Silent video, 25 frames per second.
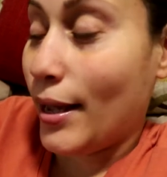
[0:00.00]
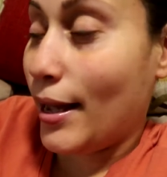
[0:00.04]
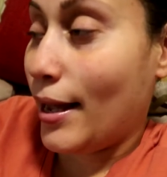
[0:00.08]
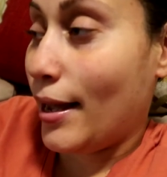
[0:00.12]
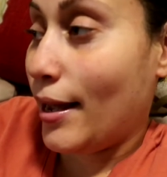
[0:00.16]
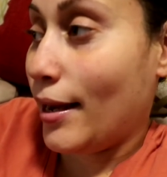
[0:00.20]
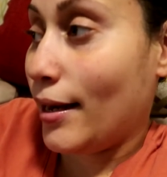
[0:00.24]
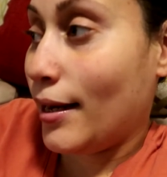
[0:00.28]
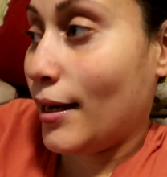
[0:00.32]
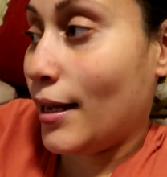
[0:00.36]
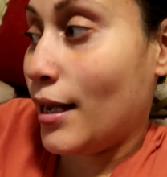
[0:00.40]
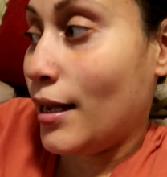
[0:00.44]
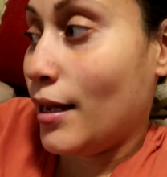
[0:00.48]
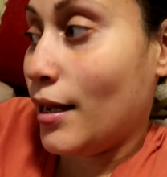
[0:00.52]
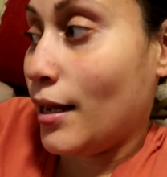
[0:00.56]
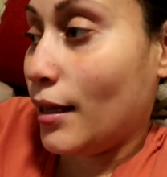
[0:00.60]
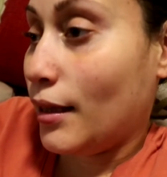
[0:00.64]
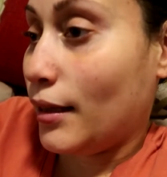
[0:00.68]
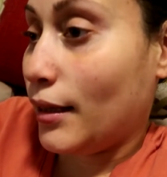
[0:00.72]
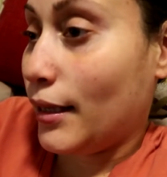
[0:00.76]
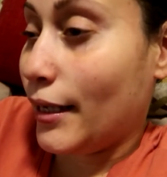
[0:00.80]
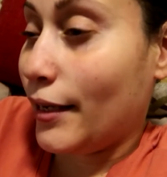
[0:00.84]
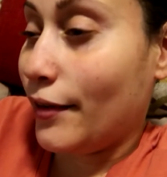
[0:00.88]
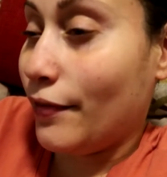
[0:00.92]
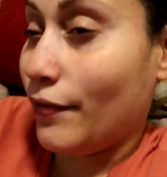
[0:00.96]
and
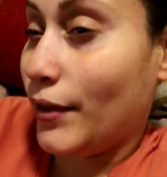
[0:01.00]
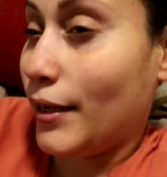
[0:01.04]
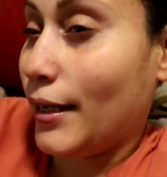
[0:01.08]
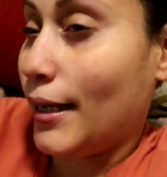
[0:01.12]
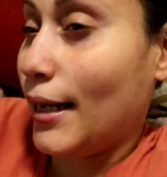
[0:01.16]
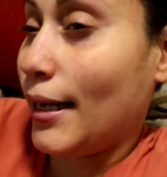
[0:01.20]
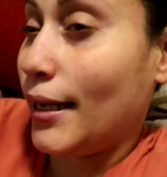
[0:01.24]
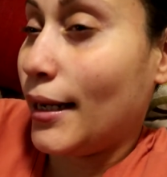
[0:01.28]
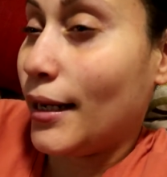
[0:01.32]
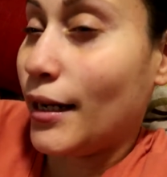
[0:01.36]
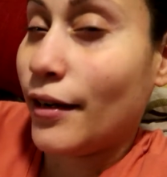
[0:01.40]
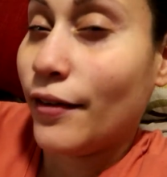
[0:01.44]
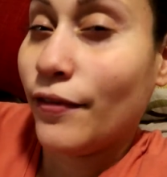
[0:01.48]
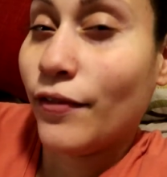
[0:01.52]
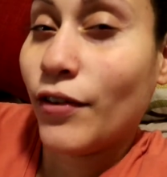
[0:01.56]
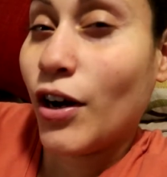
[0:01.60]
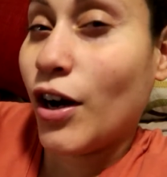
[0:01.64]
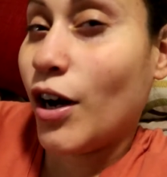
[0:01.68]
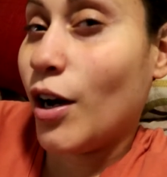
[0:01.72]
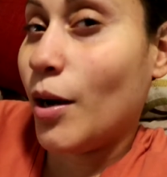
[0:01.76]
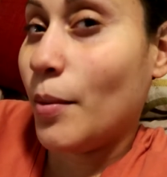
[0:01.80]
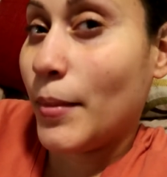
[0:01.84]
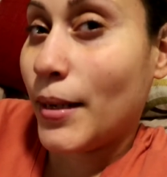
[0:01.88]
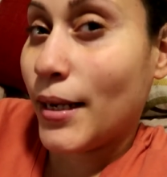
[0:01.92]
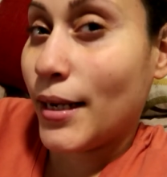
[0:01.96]
leave a negative
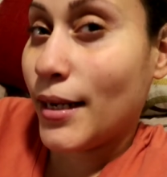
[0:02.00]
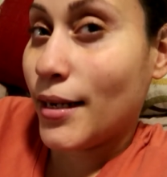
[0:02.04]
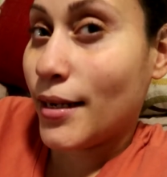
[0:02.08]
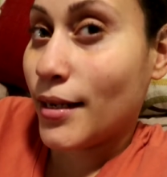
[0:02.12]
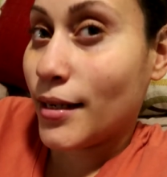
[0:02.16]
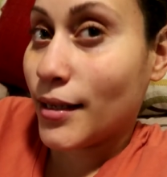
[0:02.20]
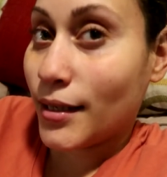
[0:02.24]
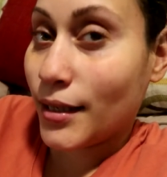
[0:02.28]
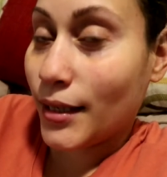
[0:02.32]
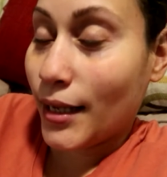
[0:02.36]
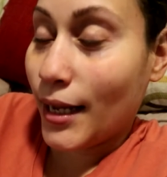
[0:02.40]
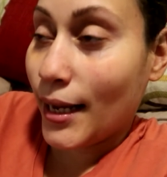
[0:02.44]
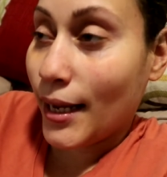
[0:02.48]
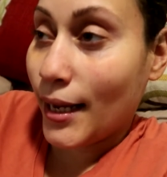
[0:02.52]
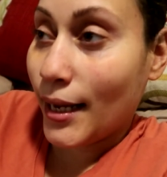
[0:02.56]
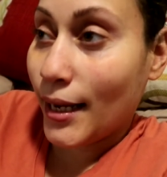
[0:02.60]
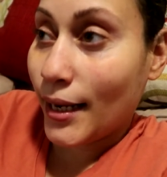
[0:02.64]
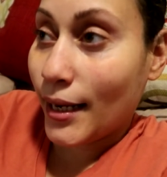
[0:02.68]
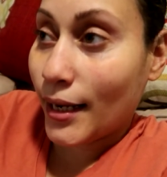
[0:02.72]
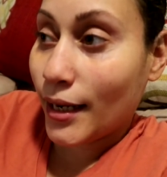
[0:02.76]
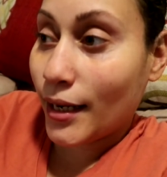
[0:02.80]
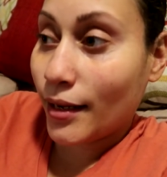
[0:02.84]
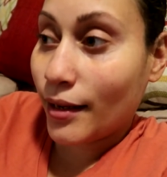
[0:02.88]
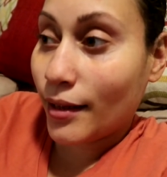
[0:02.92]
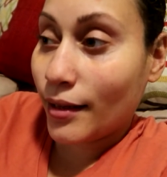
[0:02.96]
comment is
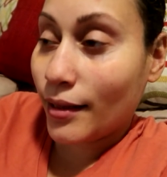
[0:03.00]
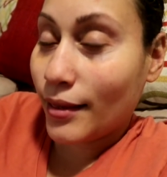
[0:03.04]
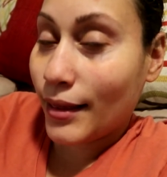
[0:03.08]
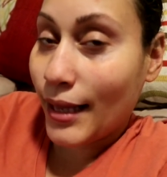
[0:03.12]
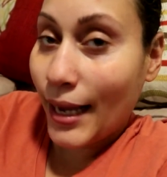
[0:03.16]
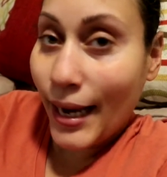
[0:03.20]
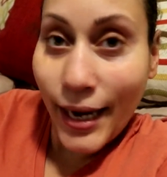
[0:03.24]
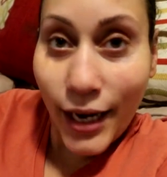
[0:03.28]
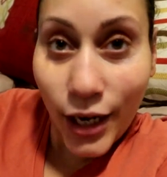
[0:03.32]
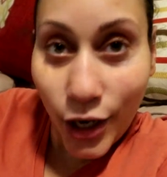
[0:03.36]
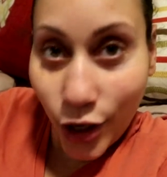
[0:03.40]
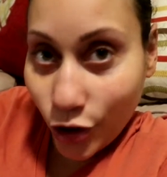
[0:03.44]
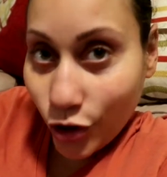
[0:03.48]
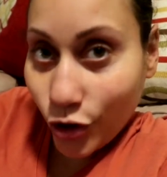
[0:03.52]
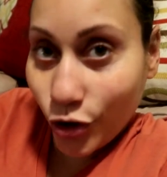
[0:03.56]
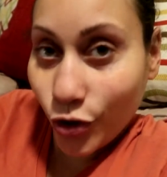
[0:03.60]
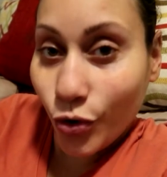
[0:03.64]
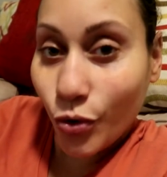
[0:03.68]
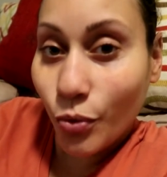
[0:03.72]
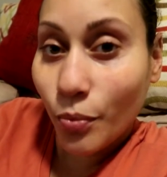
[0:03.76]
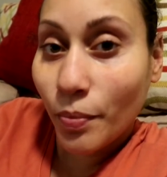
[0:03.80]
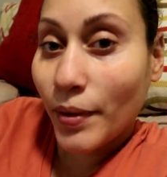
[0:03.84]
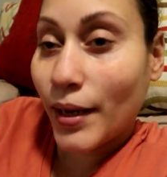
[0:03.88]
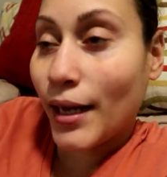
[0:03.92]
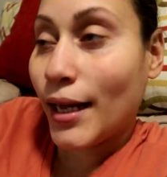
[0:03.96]
like, thank
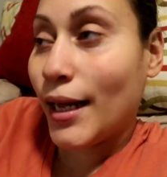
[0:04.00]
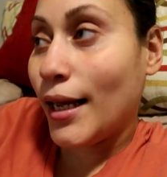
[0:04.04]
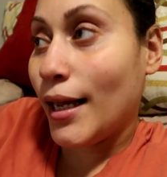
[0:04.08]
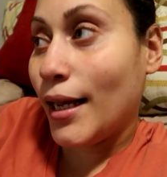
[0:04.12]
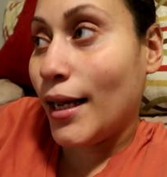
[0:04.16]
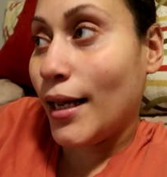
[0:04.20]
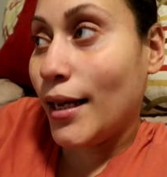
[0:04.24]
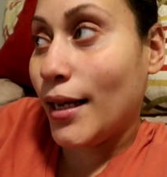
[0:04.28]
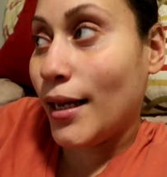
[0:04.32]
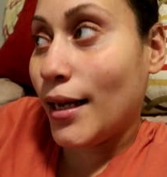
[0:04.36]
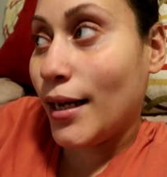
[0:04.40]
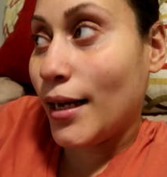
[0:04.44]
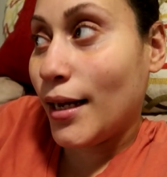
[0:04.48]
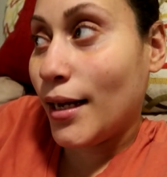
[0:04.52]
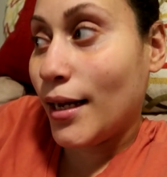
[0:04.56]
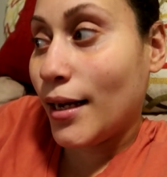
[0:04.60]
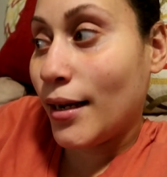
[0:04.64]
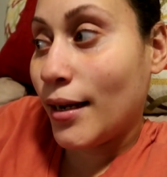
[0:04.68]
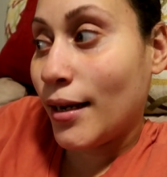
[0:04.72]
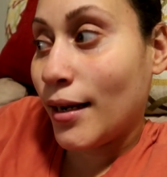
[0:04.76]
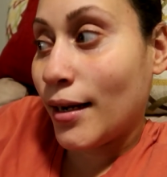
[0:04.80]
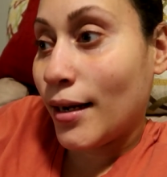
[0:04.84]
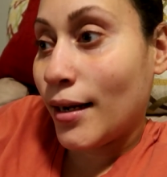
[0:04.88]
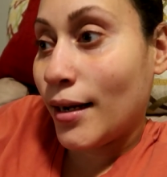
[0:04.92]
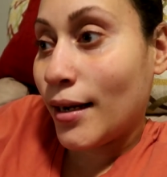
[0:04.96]
you, but
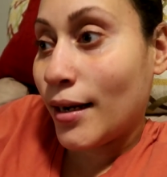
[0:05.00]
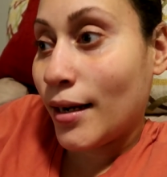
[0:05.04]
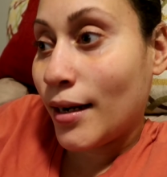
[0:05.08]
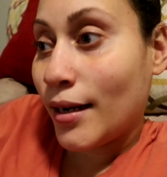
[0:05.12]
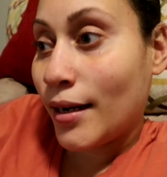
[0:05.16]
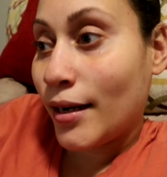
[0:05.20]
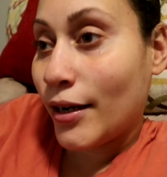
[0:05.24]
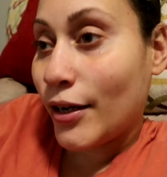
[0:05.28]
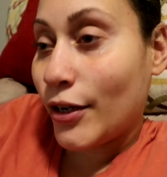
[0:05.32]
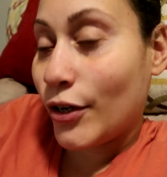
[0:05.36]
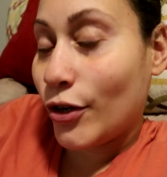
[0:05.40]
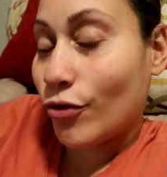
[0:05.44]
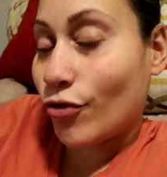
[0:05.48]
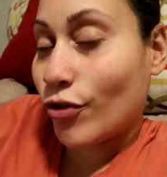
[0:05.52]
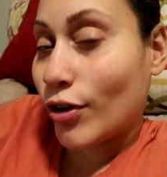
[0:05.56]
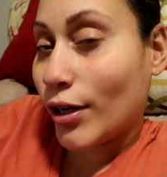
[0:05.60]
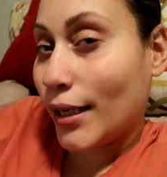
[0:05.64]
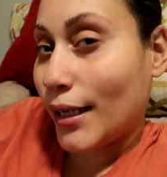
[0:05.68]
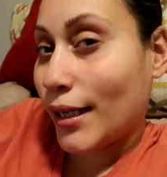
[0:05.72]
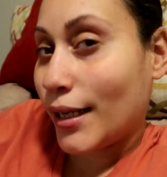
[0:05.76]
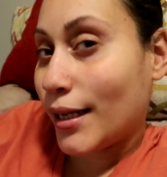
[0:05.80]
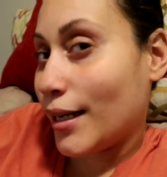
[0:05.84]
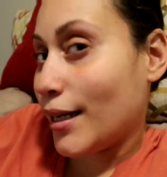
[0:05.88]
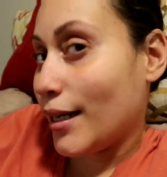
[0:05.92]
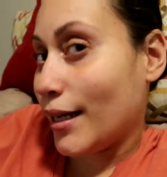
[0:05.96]
you
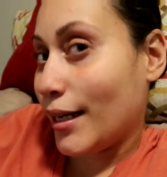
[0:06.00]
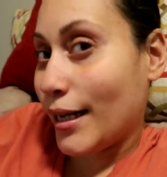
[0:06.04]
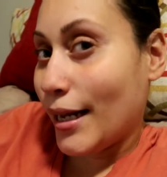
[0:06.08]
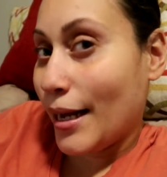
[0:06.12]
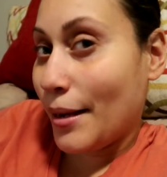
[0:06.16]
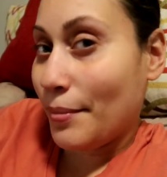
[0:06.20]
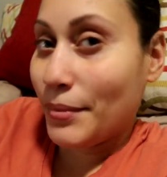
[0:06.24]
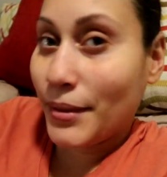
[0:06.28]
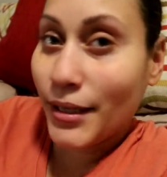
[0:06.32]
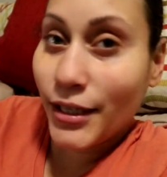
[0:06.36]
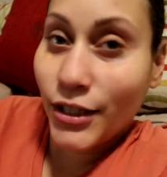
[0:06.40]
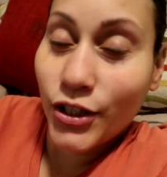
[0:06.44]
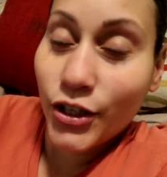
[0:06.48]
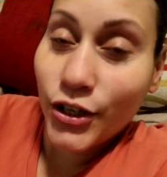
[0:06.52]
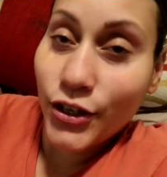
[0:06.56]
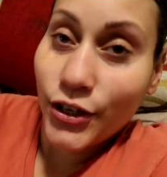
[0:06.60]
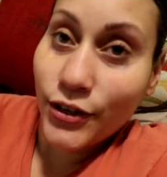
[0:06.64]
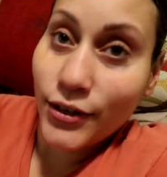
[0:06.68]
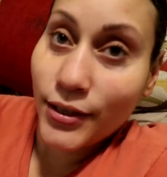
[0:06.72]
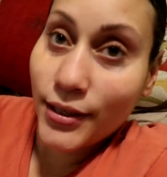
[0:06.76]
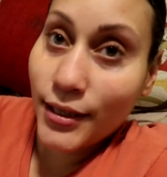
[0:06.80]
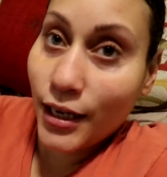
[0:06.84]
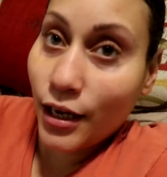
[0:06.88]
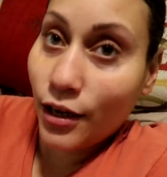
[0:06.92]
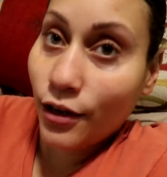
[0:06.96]
really could have kept it to
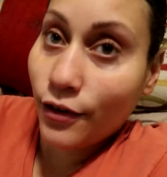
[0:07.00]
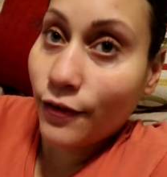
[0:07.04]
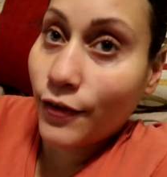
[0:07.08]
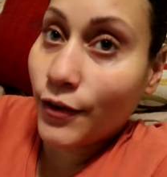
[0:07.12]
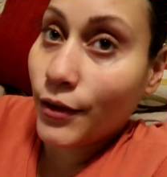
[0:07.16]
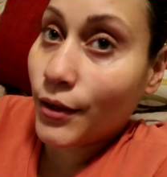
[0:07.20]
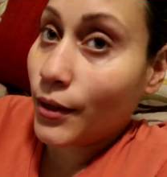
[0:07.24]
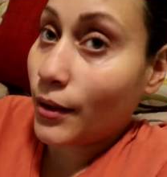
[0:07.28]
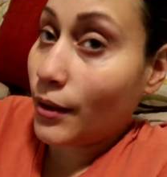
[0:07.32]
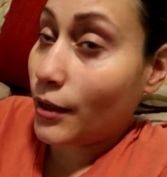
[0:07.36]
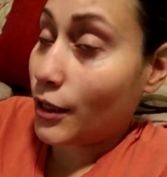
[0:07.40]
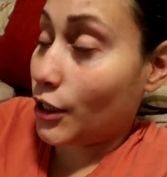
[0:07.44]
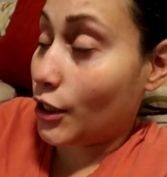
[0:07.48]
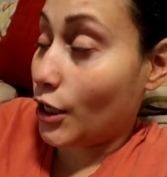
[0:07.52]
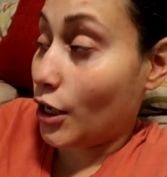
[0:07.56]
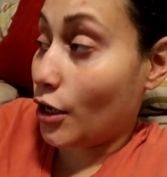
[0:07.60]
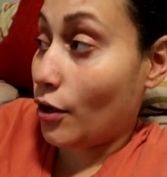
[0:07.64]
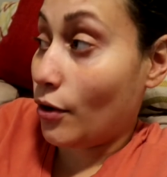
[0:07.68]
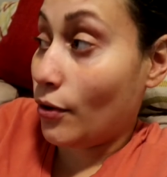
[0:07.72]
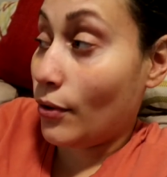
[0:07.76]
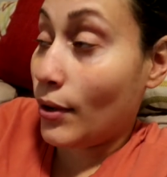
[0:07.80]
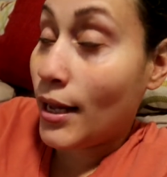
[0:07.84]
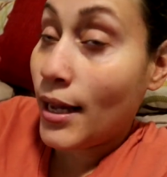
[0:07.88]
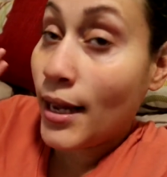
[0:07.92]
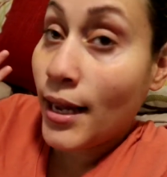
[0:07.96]
yourself.
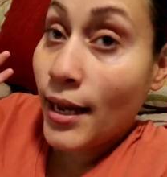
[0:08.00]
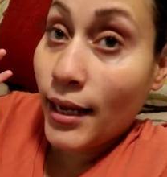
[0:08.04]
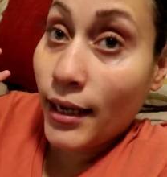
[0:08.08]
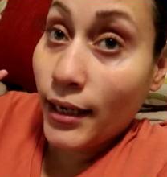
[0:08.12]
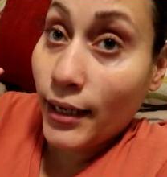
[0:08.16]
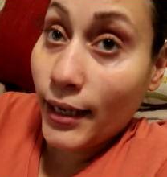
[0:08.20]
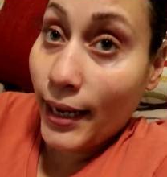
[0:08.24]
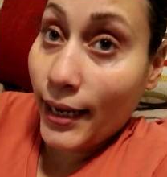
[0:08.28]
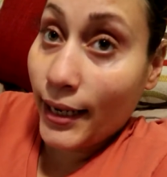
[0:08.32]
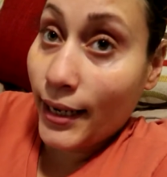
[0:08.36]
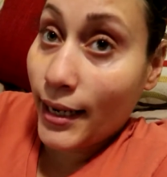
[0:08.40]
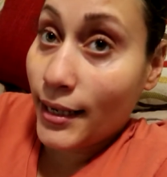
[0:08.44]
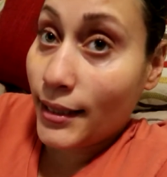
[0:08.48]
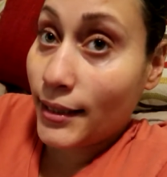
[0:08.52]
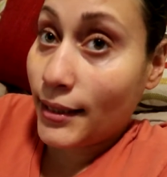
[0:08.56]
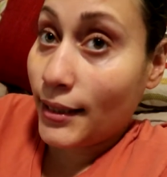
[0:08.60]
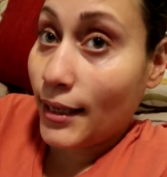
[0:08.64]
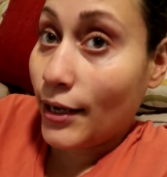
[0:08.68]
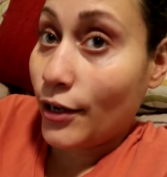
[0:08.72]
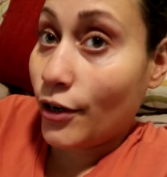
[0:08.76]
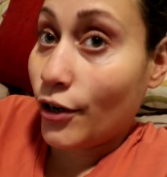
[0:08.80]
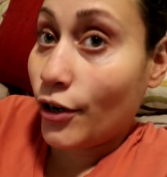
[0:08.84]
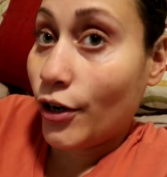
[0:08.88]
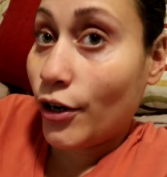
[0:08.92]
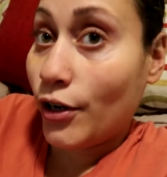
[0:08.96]
So like I
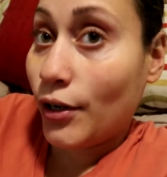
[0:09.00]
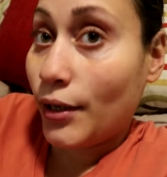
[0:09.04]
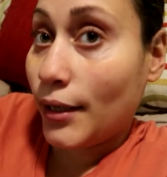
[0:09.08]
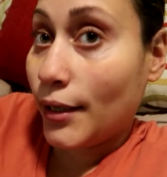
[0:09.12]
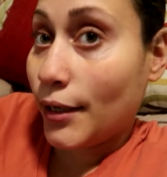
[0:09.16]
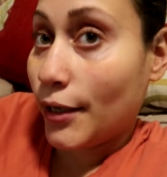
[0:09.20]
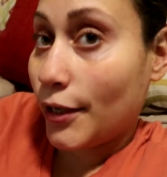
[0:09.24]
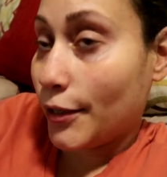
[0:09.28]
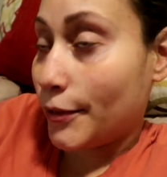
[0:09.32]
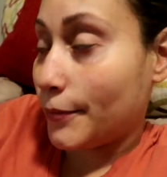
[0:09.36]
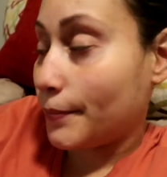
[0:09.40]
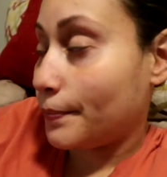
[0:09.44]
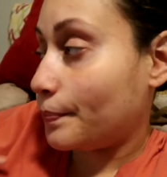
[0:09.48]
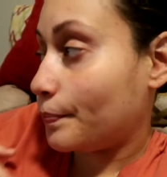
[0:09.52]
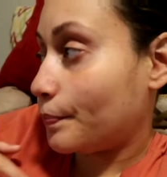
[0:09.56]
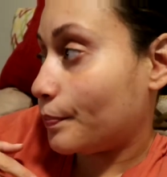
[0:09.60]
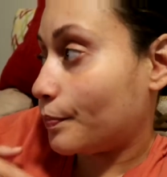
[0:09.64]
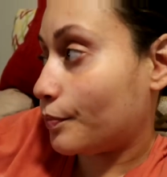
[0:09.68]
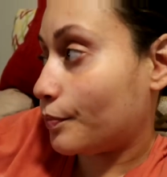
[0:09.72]
said earlier,